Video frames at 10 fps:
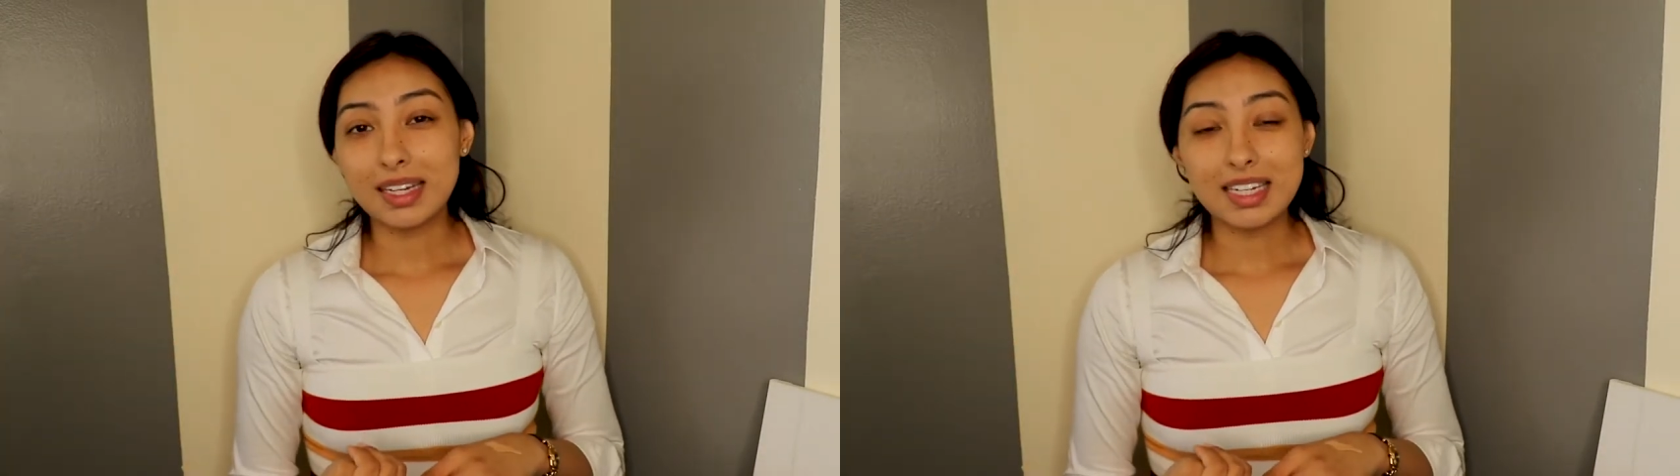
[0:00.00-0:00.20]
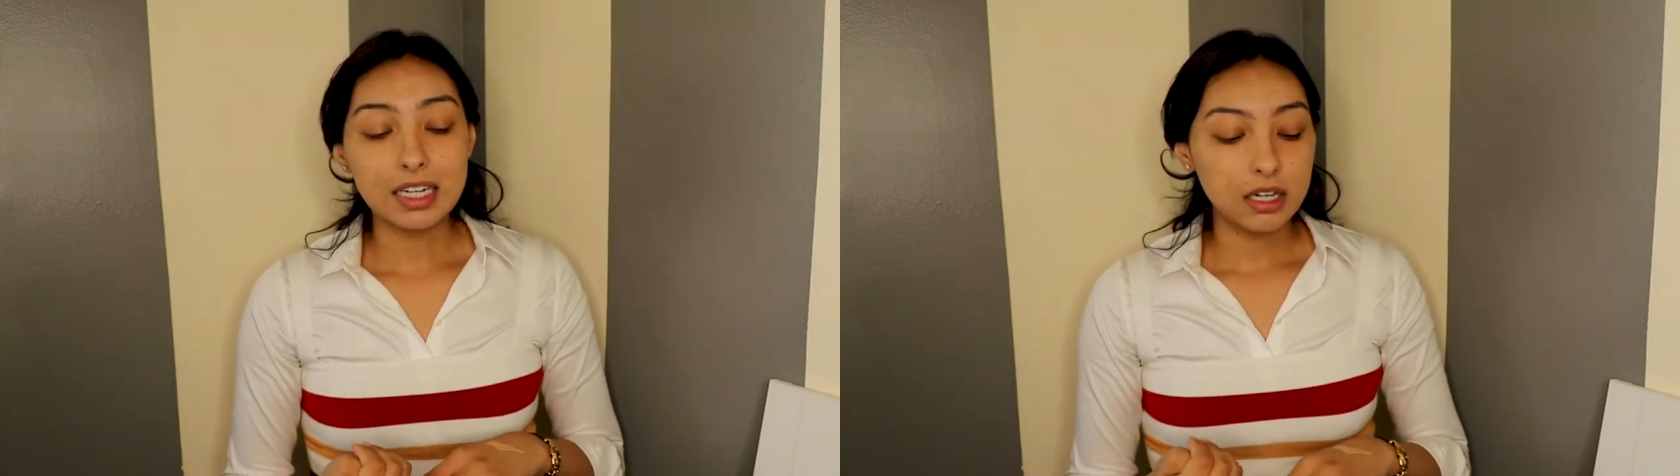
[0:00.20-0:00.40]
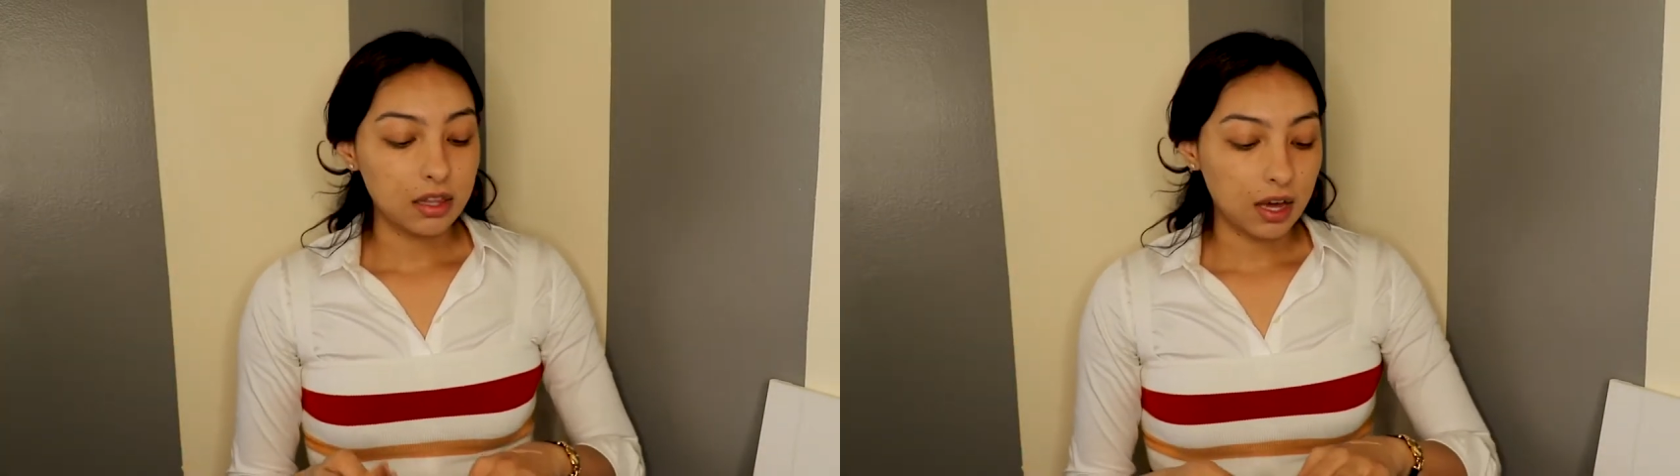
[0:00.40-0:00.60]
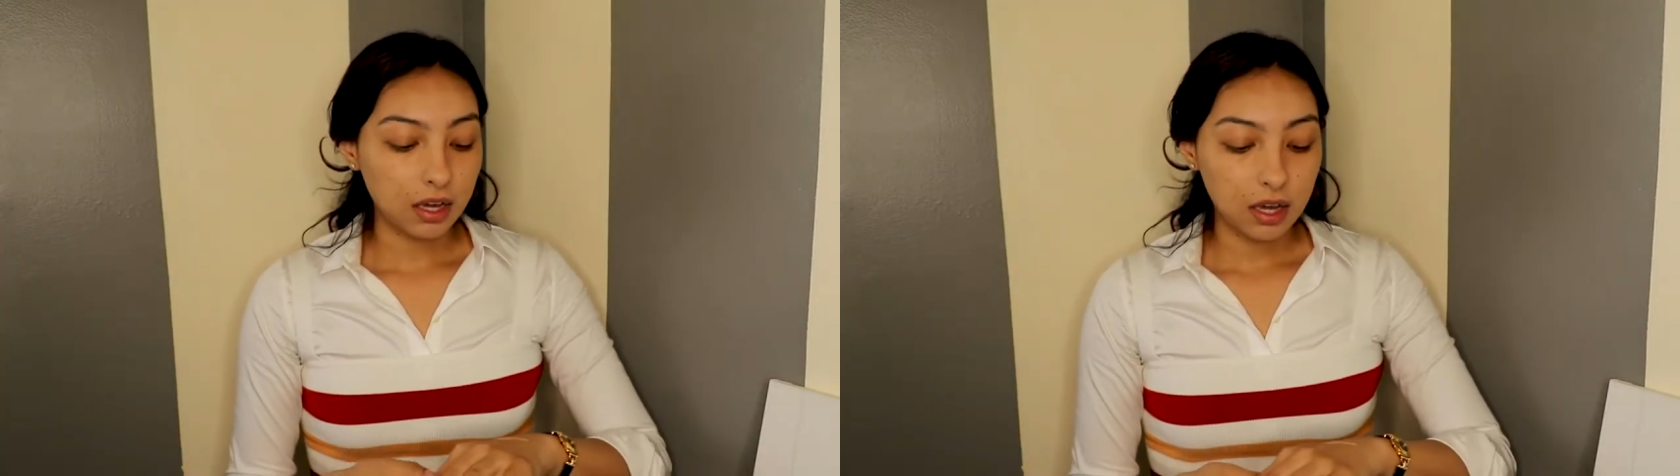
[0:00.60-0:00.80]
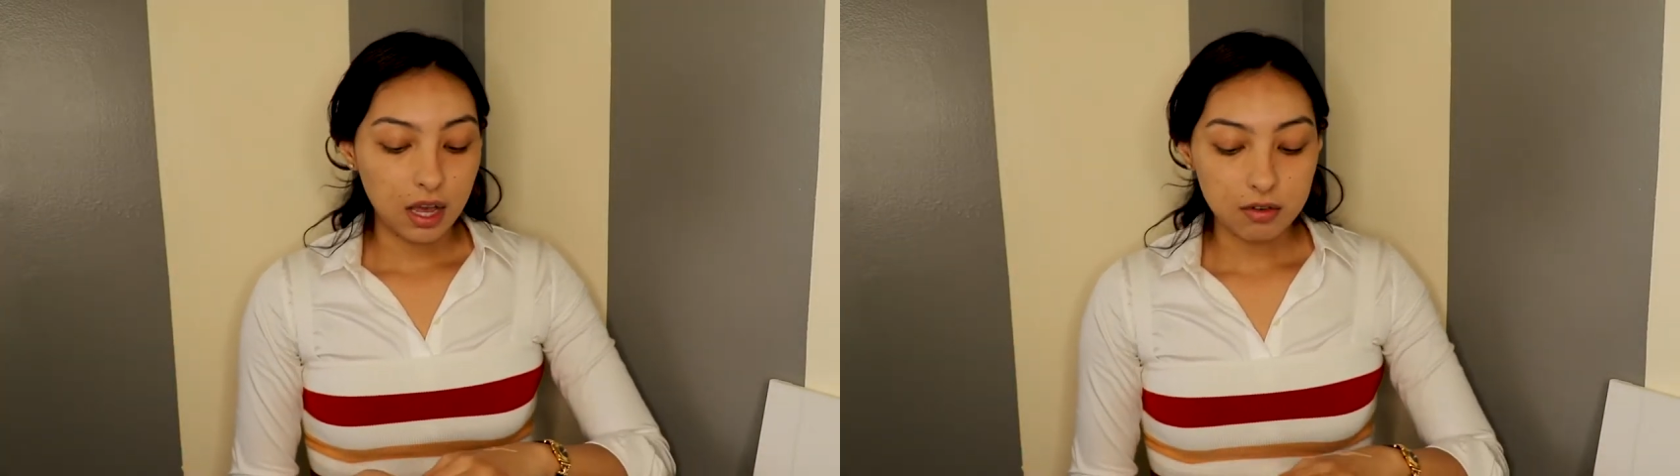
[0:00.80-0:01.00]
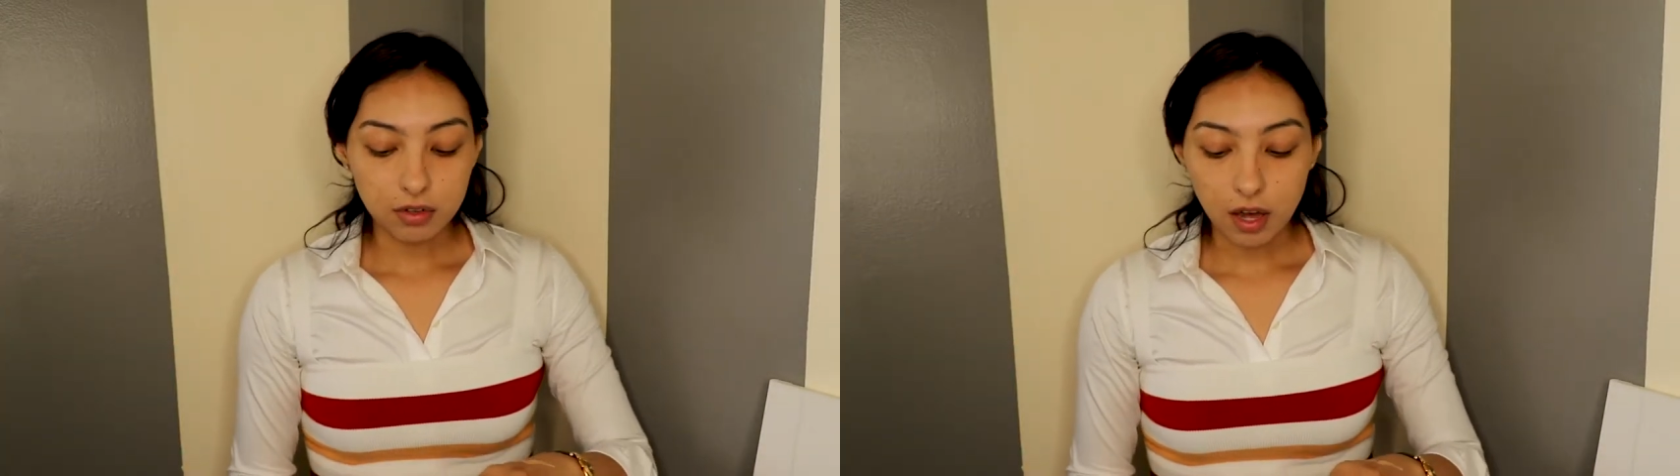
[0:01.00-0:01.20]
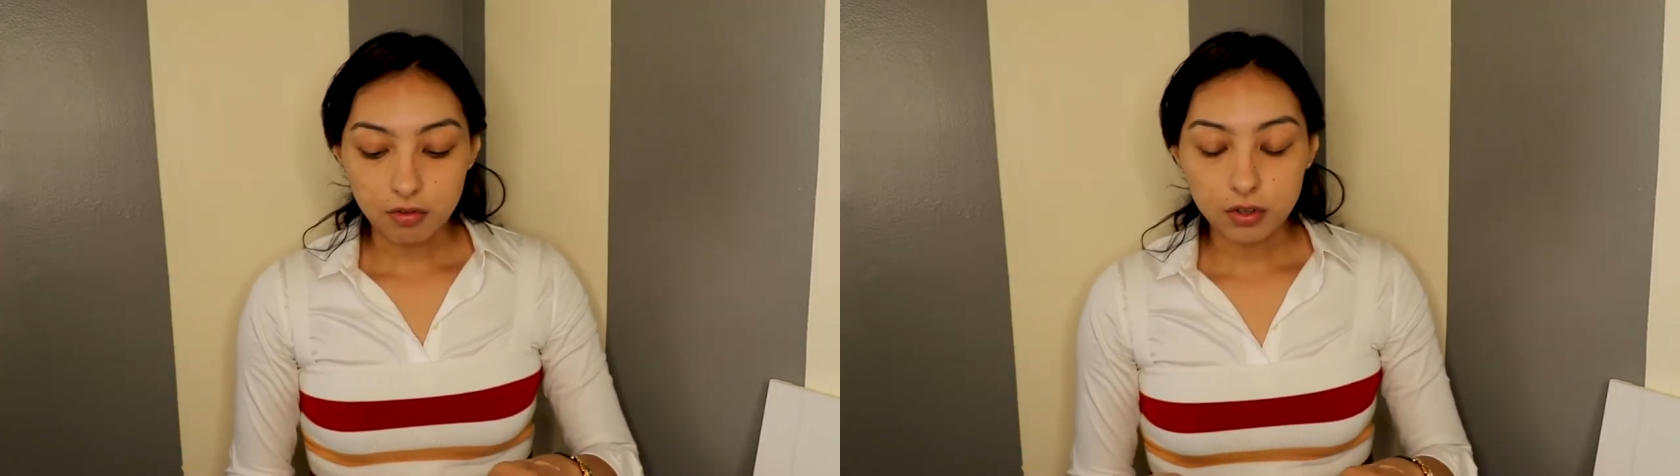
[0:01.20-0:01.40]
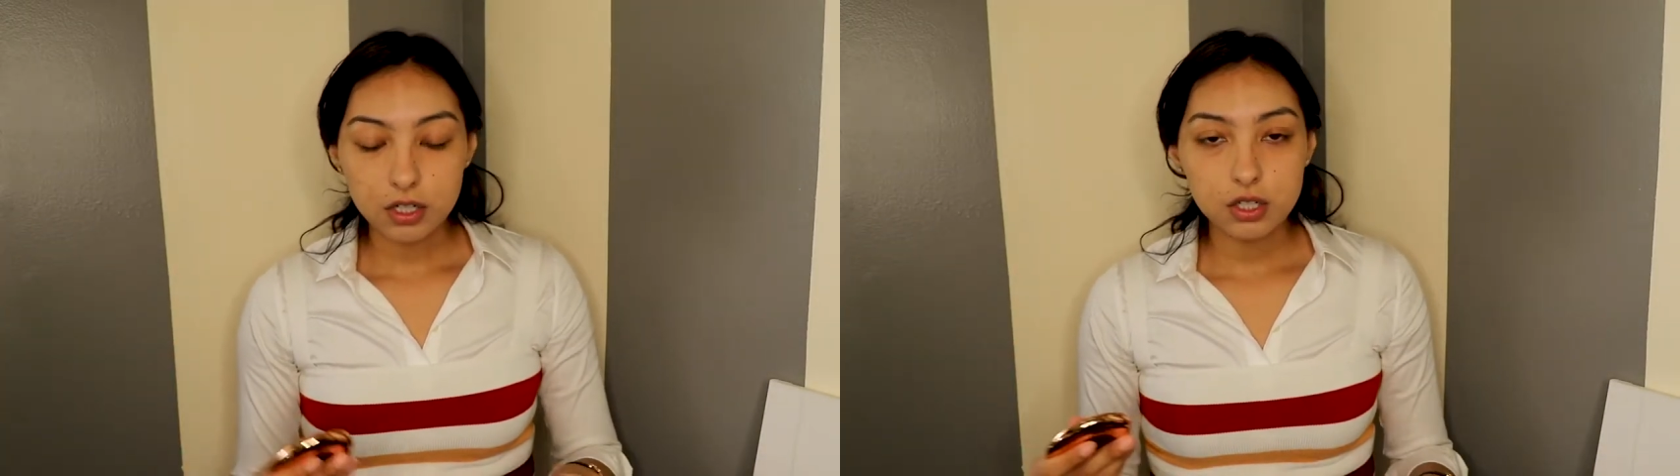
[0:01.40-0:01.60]
needed that kind of
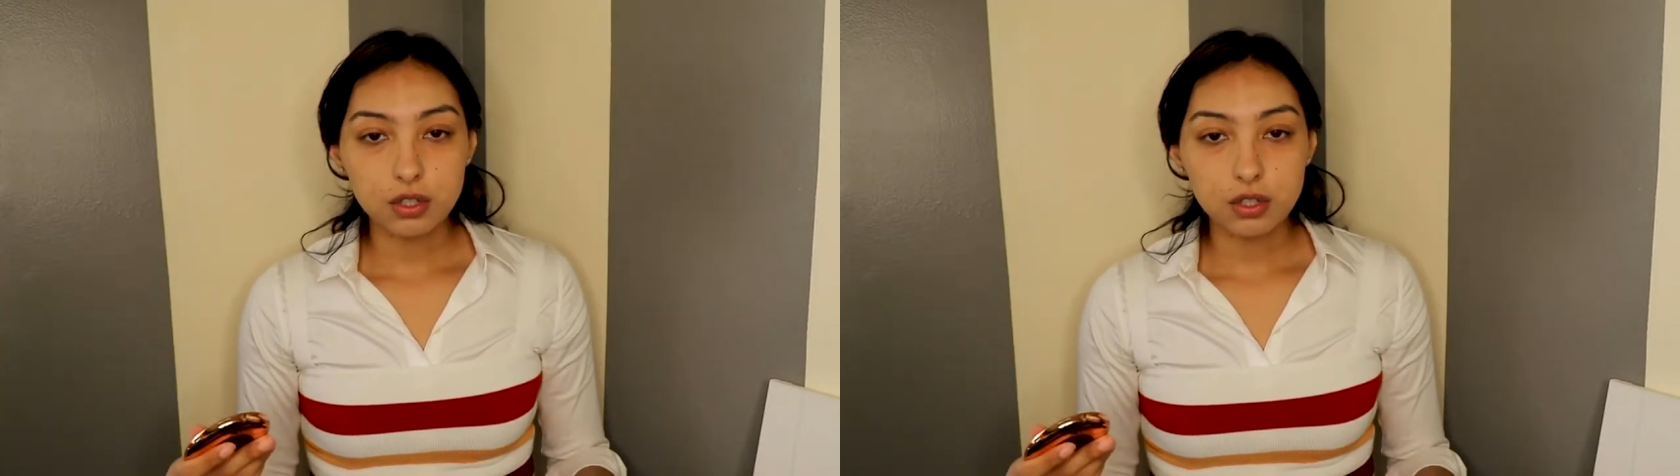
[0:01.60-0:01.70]
coverage